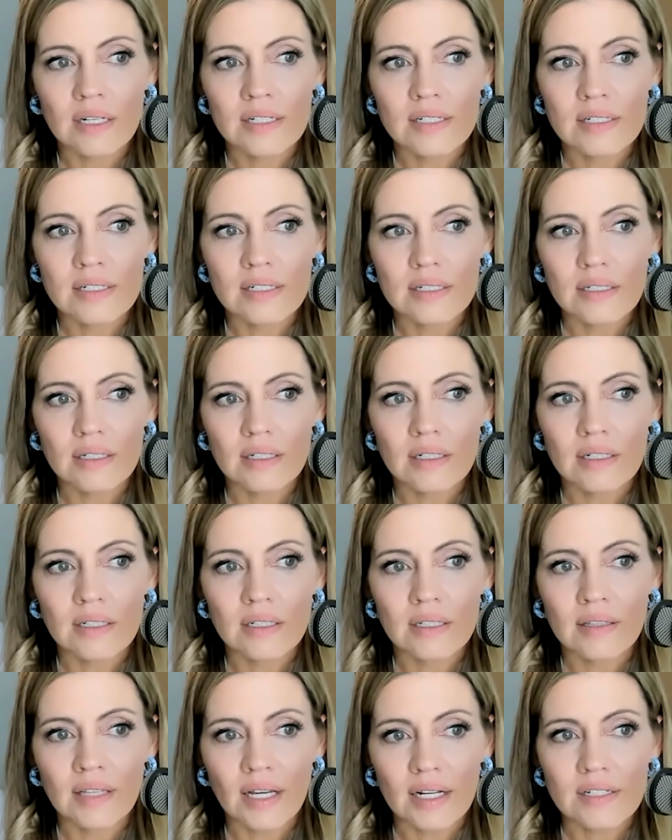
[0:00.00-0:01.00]
it's
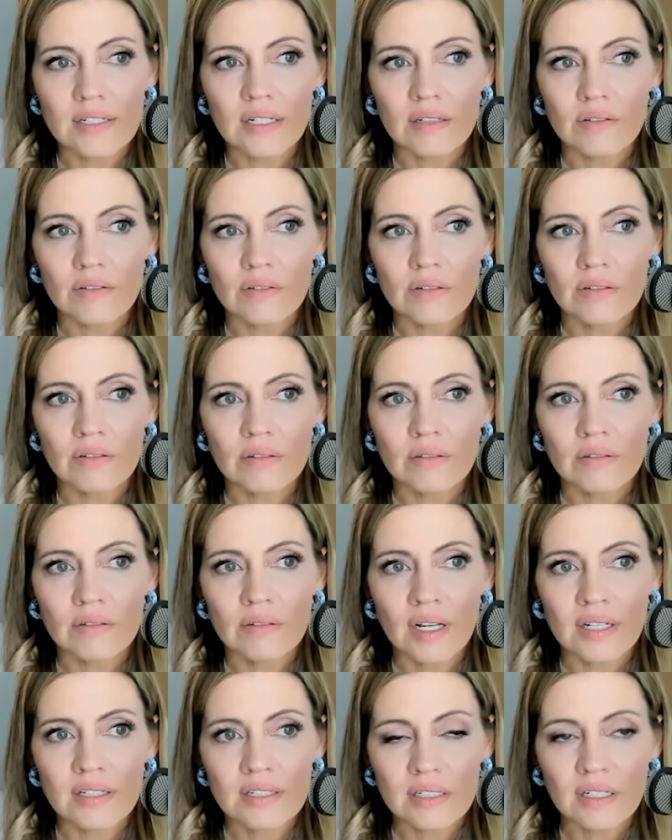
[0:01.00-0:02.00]
that's a
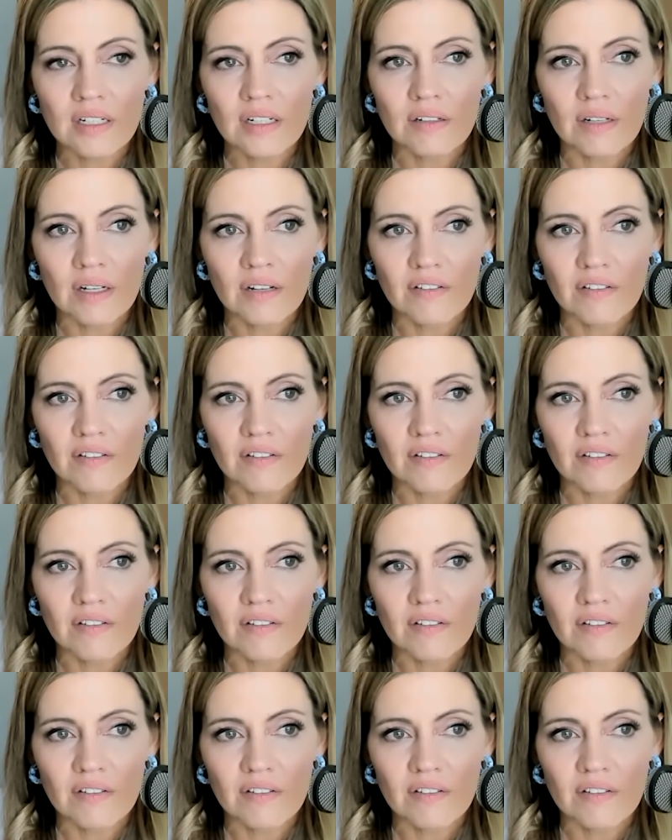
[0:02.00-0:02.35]
that's going to